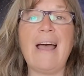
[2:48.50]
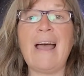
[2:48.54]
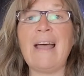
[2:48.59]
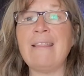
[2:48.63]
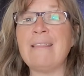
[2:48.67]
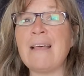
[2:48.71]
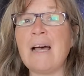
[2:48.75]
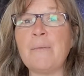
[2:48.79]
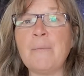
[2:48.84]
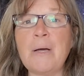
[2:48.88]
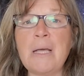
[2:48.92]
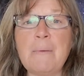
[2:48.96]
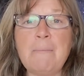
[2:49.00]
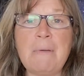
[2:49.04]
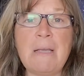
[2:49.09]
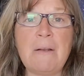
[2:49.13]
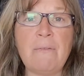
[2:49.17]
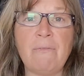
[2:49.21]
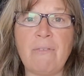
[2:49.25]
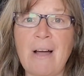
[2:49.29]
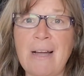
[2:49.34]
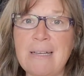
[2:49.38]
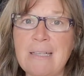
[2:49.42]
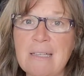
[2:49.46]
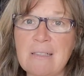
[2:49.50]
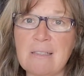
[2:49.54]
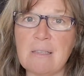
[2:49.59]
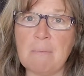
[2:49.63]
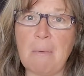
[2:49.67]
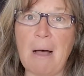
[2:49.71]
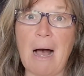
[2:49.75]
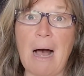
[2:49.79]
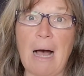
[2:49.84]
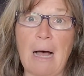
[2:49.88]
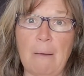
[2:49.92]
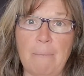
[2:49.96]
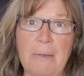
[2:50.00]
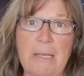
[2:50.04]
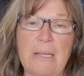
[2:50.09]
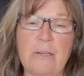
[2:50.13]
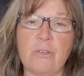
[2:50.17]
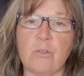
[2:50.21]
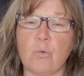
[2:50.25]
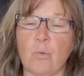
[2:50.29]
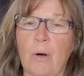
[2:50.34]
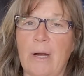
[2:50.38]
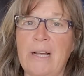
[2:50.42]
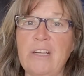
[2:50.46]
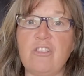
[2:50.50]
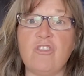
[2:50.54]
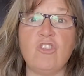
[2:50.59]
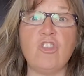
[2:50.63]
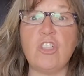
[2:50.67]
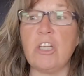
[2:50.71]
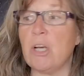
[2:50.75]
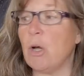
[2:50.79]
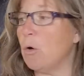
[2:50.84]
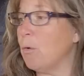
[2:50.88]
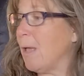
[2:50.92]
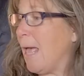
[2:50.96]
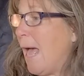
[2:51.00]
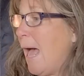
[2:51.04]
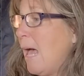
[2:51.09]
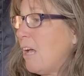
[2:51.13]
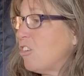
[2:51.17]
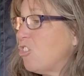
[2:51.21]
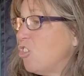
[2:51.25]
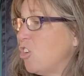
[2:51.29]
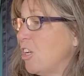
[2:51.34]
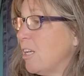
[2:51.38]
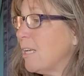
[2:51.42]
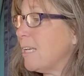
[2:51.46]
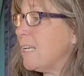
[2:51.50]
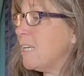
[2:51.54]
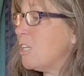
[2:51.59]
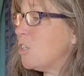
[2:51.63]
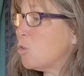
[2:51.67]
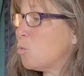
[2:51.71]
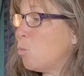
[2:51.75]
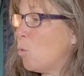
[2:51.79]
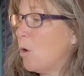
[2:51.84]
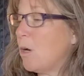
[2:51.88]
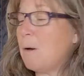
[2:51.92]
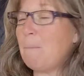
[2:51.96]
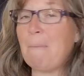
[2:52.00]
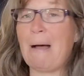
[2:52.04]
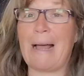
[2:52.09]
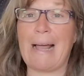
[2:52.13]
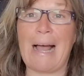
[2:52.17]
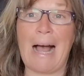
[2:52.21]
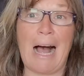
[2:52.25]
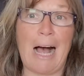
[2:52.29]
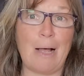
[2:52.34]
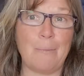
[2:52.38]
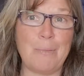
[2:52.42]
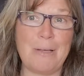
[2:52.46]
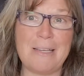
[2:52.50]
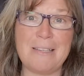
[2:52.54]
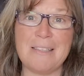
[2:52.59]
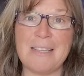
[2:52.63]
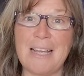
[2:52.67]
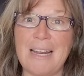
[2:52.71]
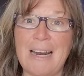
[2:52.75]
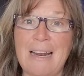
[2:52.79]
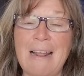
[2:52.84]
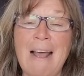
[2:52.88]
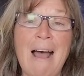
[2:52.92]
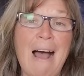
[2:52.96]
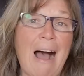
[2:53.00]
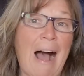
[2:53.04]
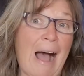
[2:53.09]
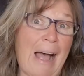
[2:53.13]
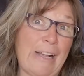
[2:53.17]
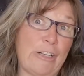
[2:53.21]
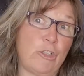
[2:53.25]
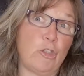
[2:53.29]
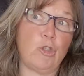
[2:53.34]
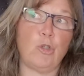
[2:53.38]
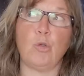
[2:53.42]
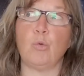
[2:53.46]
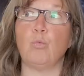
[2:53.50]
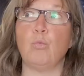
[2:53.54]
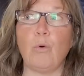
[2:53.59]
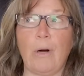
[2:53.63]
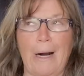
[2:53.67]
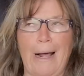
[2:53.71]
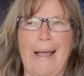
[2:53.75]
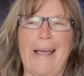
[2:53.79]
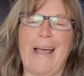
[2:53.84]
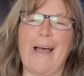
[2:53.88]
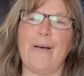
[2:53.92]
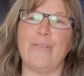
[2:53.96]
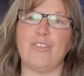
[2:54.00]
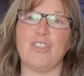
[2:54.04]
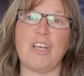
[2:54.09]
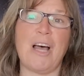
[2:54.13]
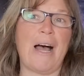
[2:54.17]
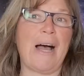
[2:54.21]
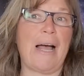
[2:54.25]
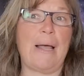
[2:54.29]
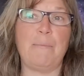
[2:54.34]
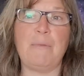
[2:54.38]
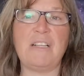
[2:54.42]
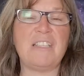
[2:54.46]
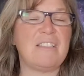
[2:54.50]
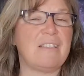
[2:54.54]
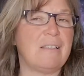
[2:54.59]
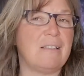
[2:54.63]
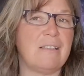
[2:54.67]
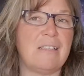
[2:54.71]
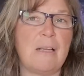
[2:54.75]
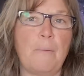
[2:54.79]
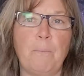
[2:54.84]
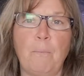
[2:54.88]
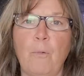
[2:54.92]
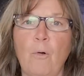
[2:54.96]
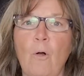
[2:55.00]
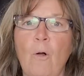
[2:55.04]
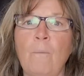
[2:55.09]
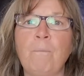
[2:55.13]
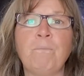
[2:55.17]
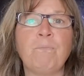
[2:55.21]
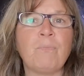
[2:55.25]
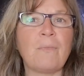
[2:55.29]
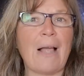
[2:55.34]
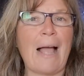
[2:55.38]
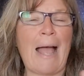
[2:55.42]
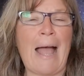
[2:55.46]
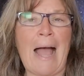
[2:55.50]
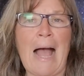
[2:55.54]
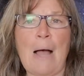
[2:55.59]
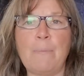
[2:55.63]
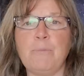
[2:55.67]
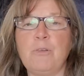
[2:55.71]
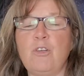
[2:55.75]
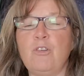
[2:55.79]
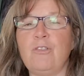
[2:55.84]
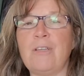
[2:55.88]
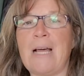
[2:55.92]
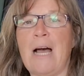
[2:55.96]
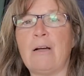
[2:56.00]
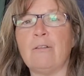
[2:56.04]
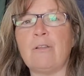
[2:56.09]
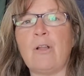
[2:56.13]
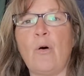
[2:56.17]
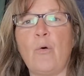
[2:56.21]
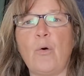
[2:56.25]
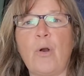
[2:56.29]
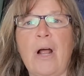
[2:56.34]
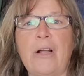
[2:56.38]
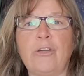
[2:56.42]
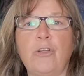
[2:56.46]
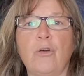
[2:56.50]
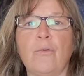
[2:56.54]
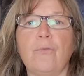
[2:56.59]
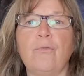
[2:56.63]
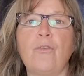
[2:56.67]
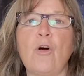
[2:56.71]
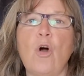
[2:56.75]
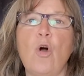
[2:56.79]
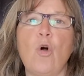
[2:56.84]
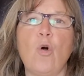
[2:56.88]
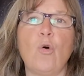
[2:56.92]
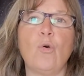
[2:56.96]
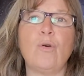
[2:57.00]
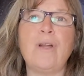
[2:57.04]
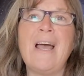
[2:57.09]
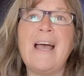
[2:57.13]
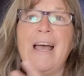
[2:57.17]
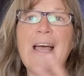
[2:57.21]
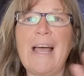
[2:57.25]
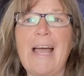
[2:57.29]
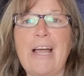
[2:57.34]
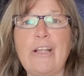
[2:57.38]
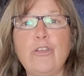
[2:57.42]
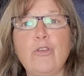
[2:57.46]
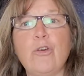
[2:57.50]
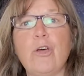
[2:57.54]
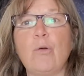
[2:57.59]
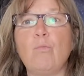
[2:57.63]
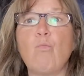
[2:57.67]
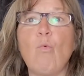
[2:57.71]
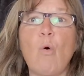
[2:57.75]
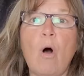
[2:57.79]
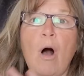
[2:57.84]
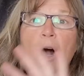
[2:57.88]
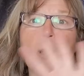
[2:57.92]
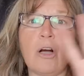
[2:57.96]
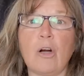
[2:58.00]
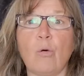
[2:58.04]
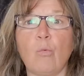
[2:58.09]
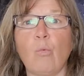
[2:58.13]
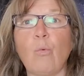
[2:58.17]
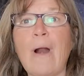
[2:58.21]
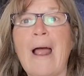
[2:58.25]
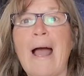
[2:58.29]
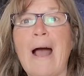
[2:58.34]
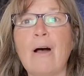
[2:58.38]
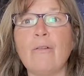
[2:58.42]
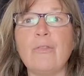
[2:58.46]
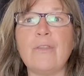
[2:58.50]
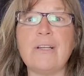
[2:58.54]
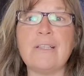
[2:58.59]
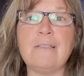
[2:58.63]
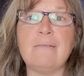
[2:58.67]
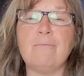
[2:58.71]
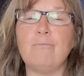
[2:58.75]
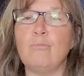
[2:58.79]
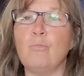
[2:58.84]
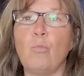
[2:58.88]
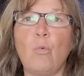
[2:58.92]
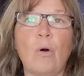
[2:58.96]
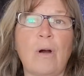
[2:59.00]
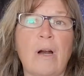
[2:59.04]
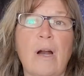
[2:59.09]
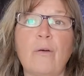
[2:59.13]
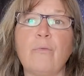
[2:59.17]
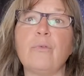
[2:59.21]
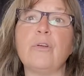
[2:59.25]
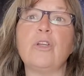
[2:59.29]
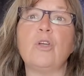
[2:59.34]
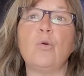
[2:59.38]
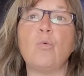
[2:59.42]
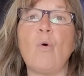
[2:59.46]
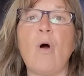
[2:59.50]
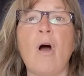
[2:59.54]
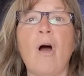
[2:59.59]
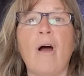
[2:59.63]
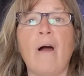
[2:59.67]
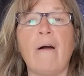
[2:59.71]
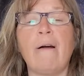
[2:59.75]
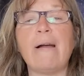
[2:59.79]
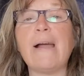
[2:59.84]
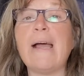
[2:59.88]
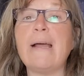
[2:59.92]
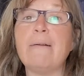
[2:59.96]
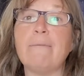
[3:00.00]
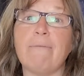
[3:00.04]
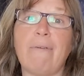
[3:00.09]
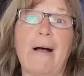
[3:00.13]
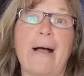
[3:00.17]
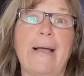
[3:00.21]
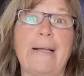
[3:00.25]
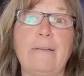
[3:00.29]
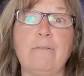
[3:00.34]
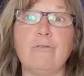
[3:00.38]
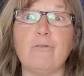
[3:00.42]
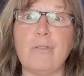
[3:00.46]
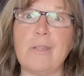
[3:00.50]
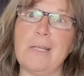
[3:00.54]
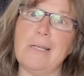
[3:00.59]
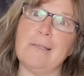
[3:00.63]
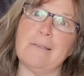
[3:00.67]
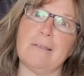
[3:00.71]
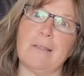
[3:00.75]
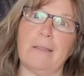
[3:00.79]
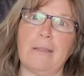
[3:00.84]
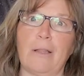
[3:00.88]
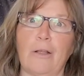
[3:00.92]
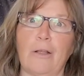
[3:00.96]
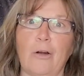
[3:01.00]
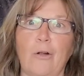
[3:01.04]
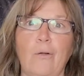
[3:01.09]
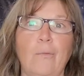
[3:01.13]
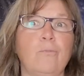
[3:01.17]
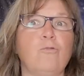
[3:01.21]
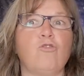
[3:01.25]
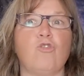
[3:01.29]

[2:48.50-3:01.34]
And that might mean finding some hobbies, right? Geocaching is one of my hobbies that I do when I have time. It's a simple app you download on your phone and you can walk around wherever you are and find these little